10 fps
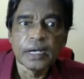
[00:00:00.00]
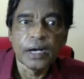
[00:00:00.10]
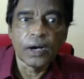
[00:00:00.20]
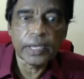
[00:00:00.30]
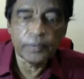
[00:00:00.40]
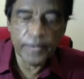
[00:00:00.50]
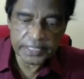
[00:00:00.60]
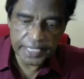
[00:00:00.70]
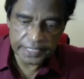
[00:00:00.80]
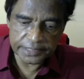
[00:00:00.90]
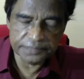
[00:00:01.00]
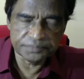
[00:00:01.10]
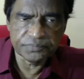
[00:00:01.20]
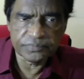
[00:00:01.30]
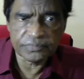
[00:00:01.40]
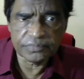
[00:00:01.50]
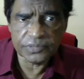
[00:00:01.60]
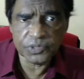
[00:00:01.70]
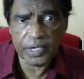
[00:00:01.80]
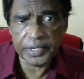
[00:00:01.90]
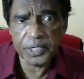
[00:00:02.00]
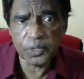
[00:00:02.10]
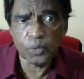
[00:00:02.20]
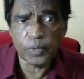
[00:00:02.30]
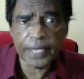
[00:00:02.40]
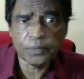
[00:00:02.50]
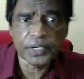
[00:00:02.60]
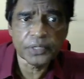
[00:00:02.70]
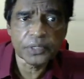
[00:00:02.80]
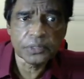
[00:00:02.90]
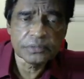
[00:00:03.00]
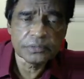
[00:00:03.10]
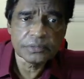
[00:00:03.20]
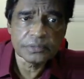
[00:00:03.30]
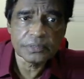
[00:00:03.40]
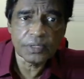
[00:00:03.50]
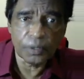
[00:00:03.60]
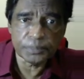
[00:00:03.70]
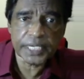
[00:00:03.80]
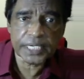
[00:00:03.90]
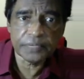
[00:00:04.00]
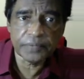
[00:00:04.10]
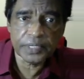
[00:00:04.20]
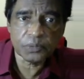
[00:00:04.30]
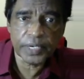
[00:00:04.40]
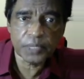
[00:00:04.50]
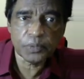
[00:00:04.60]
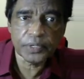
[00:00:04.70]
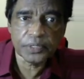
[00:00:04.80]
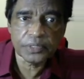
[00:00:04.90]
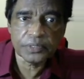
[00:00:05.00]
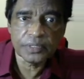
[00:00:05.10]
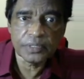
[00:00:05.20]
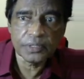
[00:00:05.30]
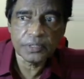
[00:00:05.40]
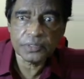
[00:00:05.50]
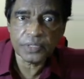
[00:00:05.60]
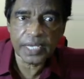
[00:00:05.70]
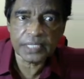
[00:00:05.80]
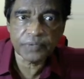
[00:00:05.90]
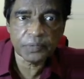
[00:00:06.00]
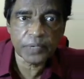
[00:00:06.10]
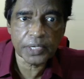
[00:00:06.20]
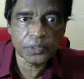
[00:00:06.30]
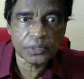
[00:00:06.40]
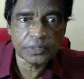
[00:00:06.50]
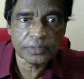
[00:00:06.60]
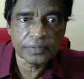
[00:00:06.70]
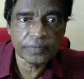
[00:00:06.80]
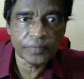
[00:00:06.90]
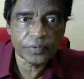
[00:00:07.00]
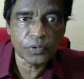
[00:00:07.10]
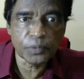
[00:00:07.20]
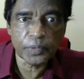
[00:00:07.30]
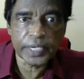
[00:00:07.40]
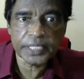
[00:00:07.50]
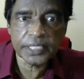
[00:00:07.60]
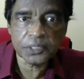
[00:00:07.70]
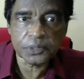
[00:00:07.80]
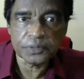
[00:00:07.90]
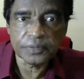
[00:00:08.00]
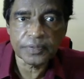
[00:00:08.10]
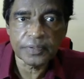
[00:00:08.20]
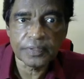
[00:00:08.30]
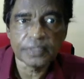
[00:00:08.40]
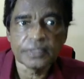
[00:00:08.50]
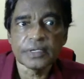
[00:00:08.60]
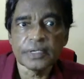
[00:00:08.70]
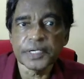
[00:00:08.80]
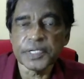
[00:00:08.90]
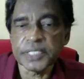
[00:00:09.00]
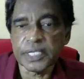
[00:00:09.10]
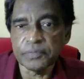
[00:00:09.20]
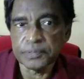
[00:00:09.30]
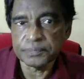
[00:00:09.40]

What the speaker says: Okay, where's next? So I already know what I want to know. Objective is what do you want to know? So next, where do I go? Whom do I turn to? Literature review.